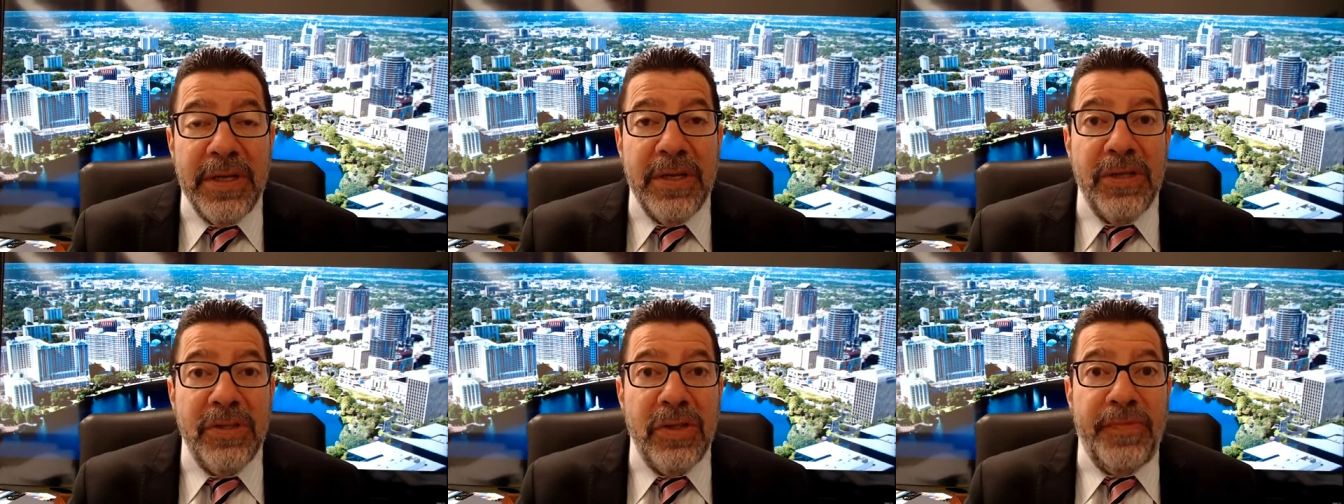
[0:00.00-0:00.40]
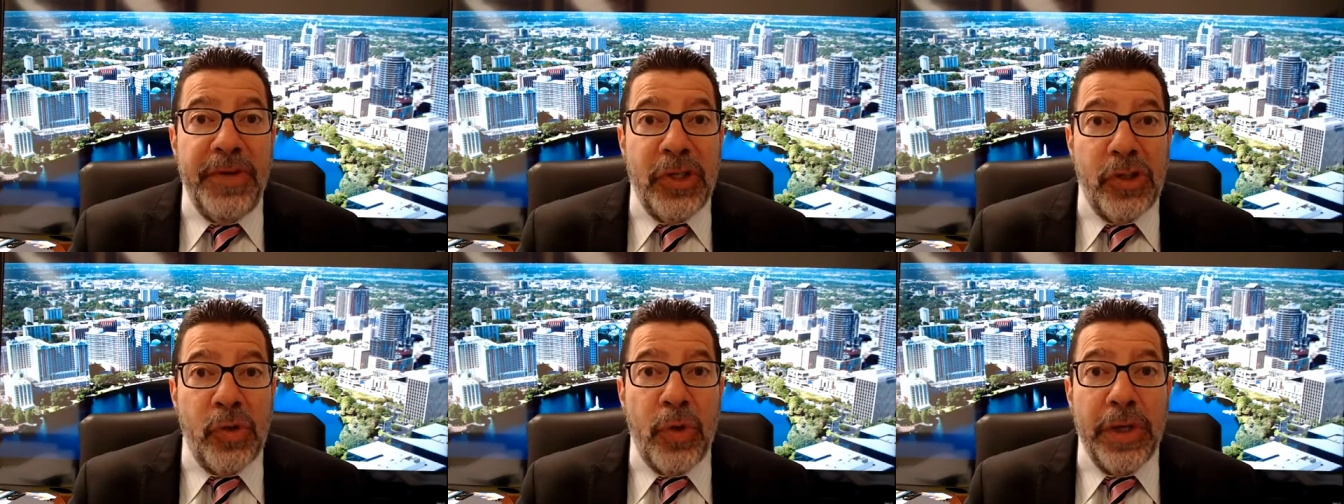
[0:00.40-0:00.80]
So if you
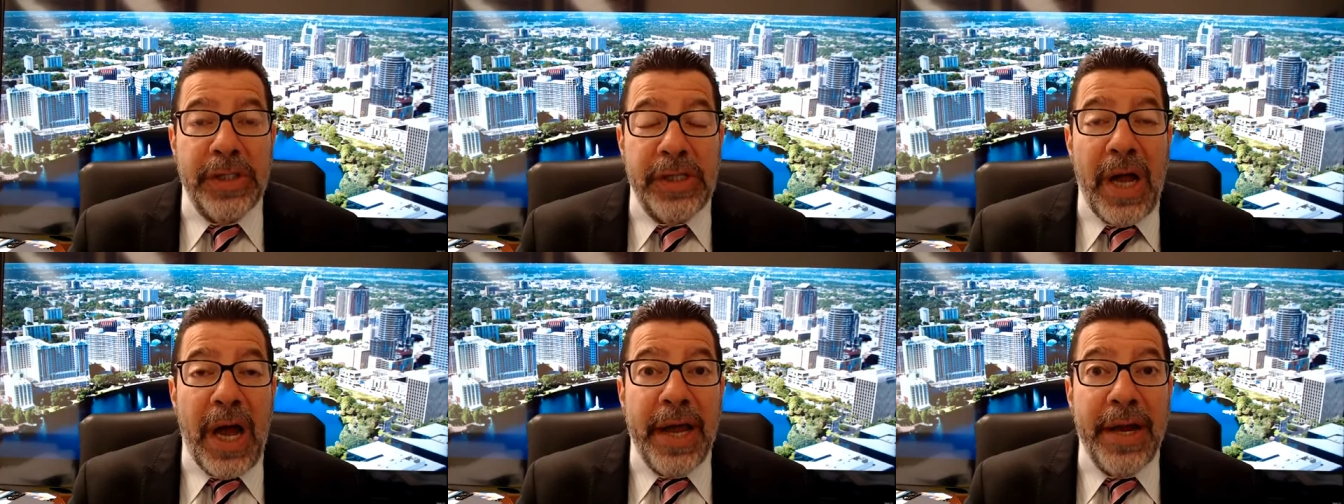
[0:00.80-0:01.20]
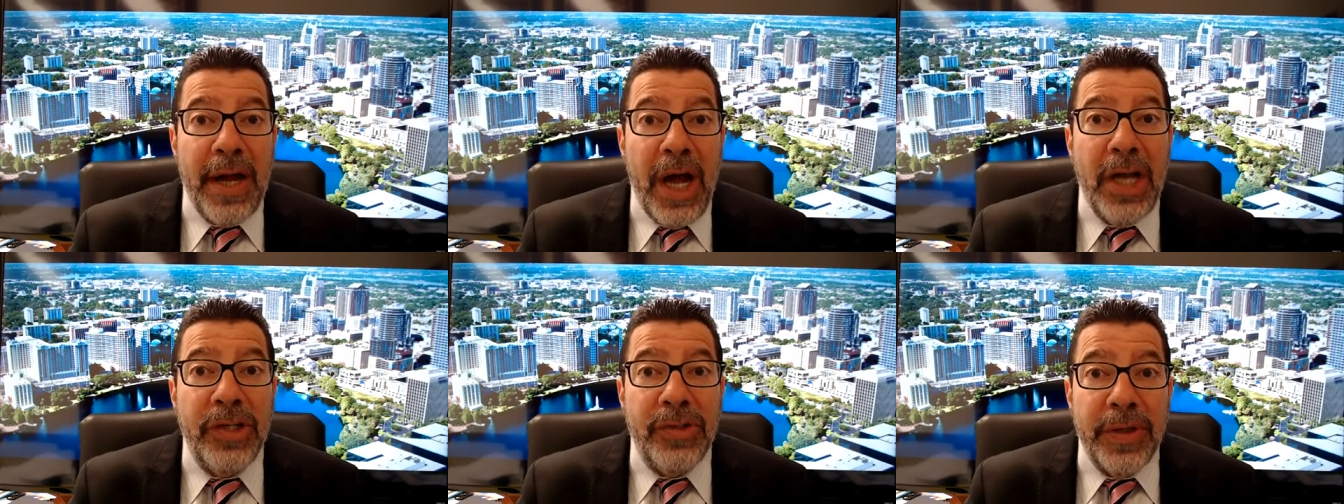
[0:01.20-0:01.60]
short a stock at
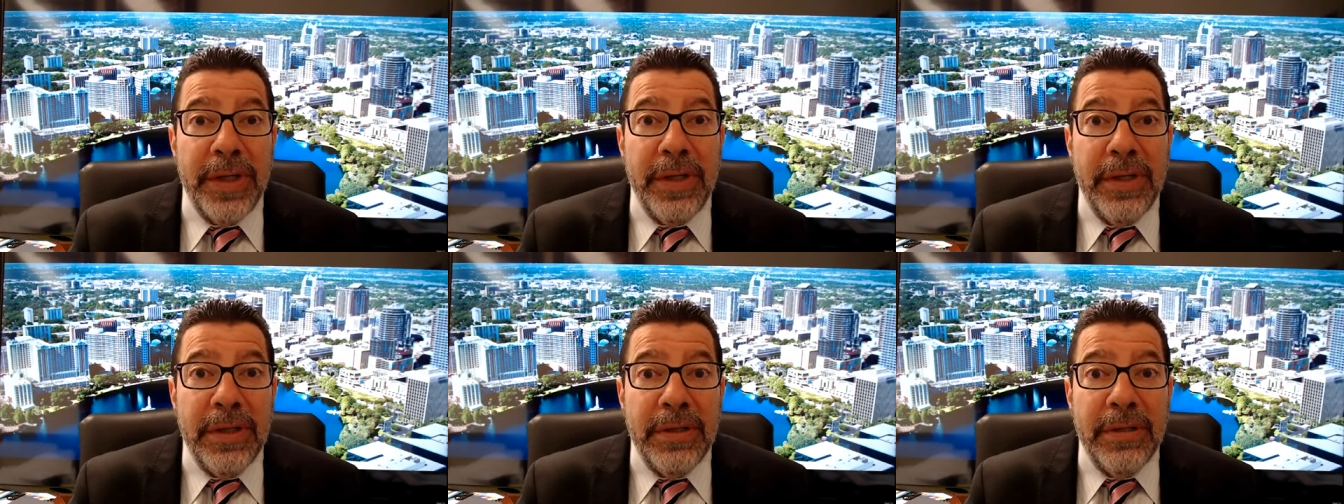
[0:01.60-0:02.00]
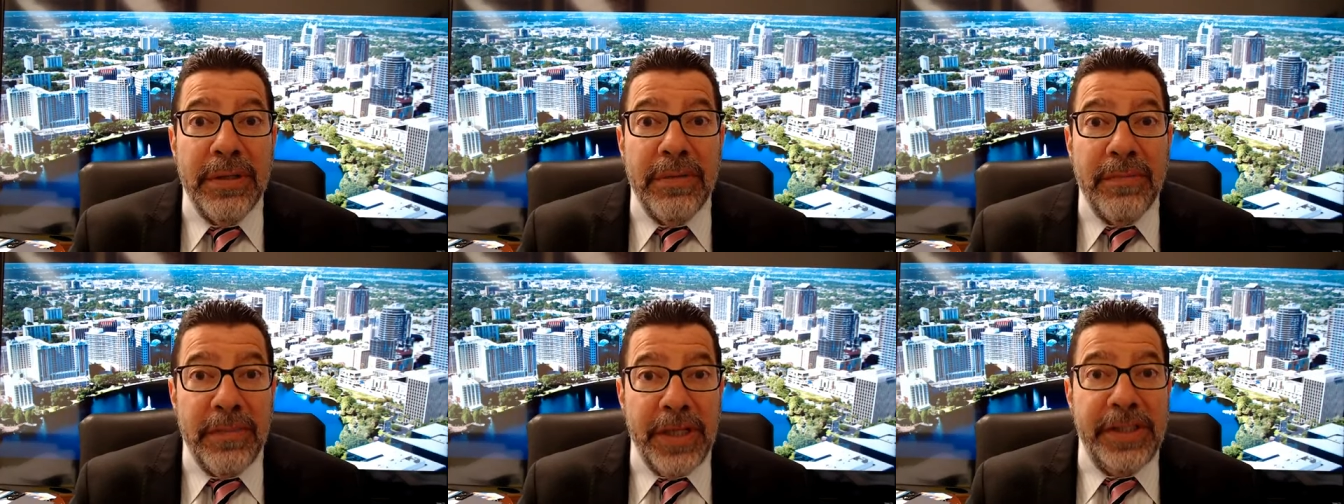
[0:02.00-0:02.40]
100,
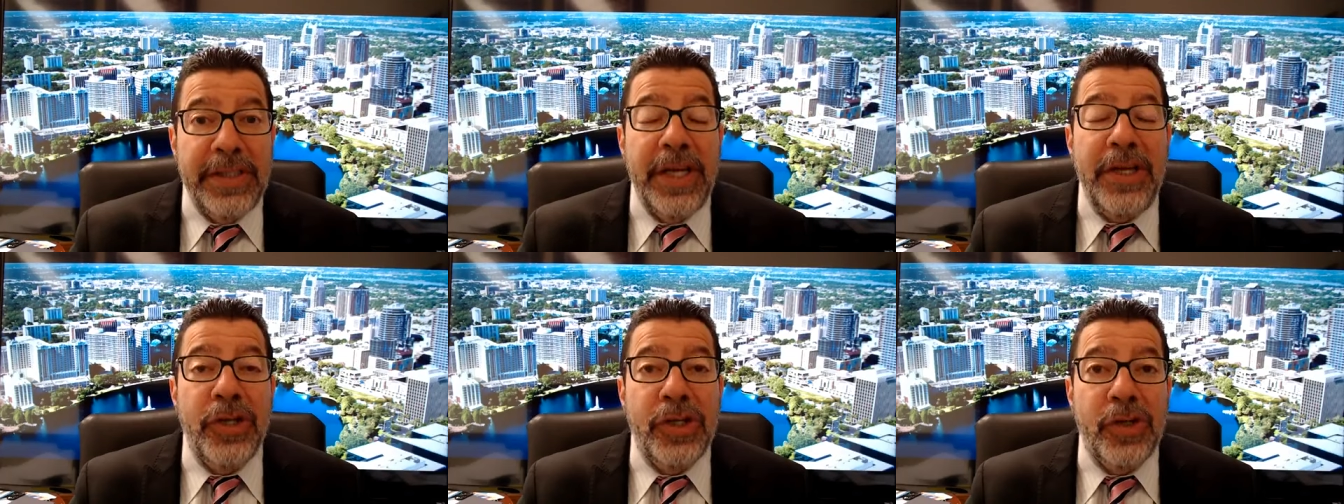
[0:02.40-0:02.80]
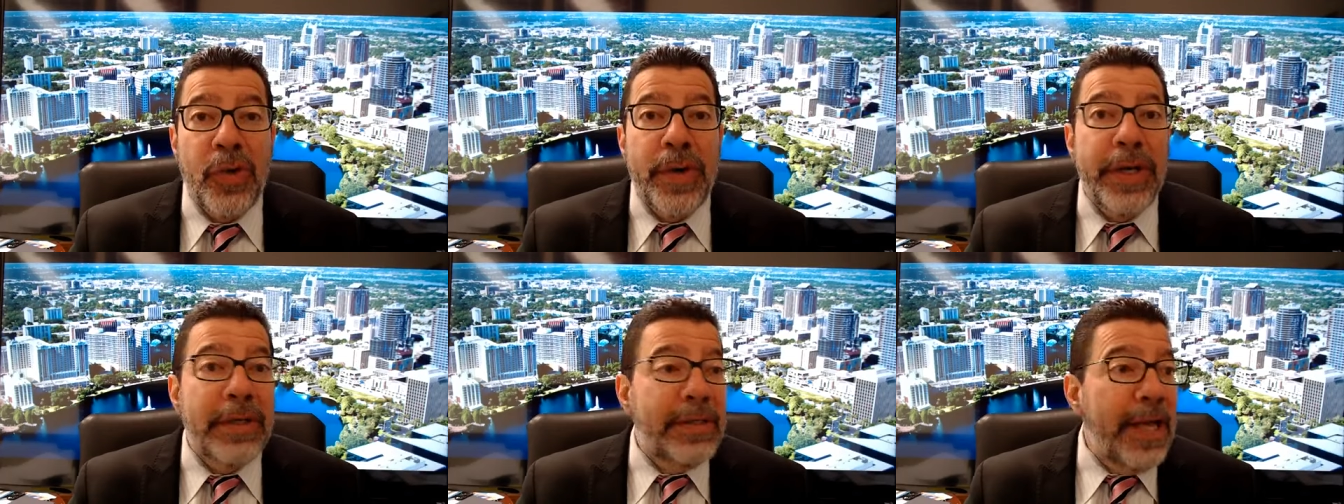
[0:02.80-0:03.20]
let's say you
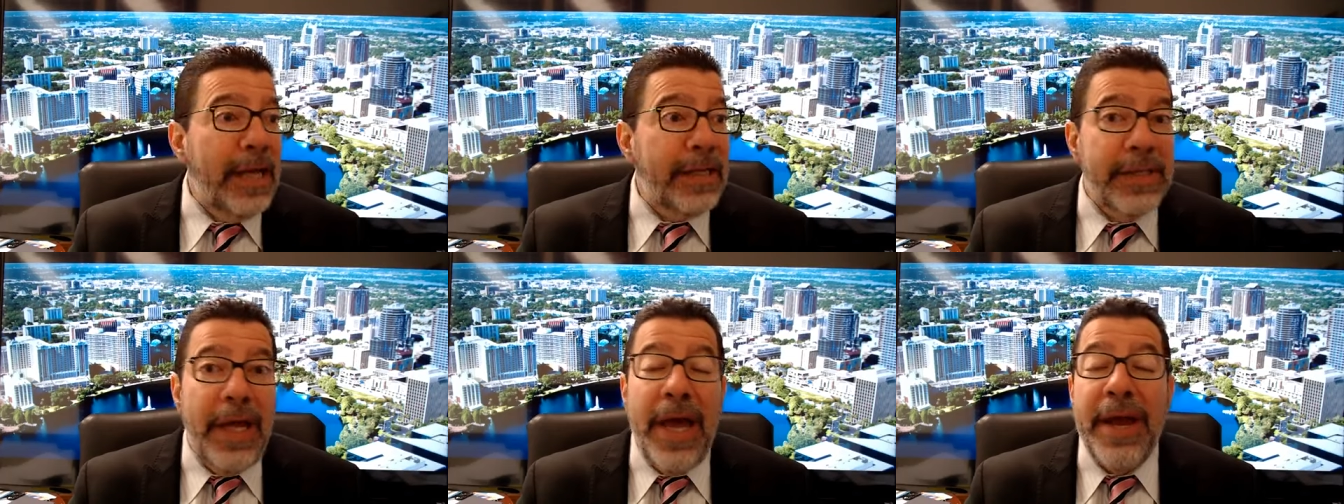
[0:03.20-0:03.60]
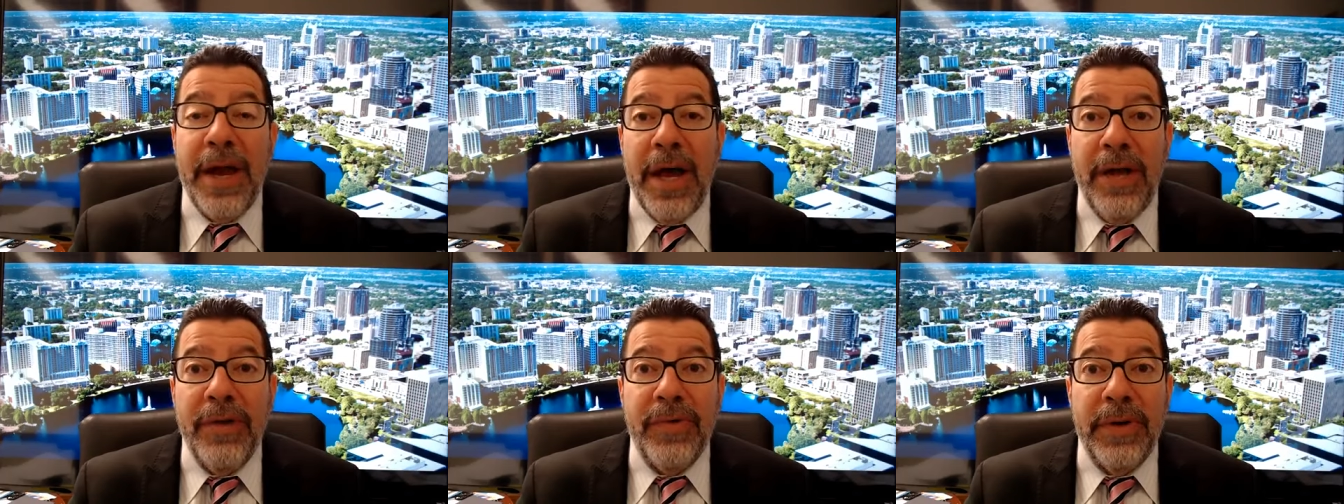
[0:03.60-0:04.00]
shorted Tesla at
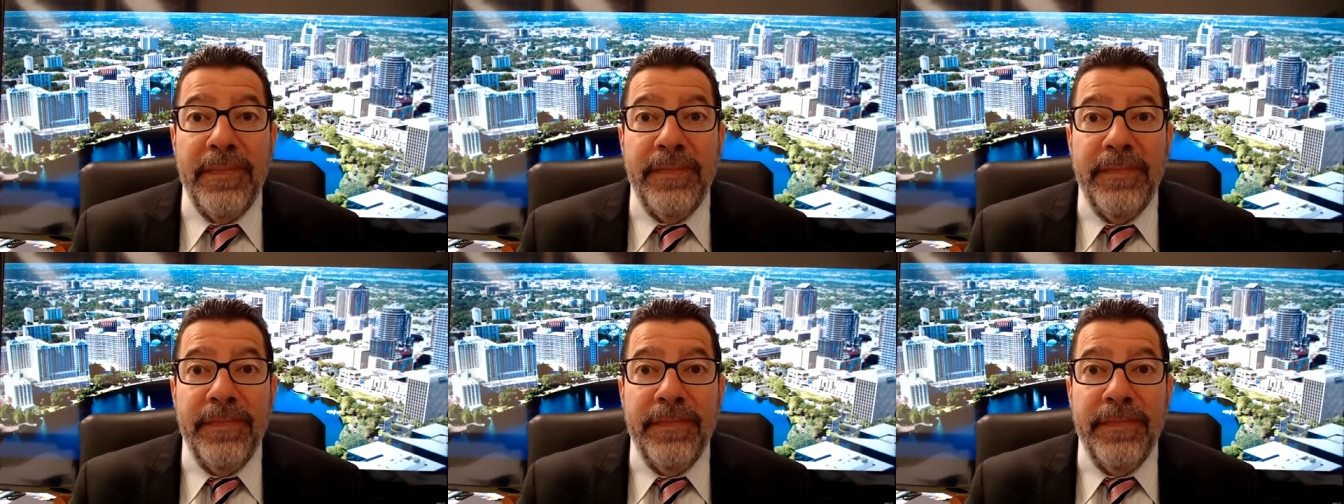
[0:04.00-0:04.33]
100.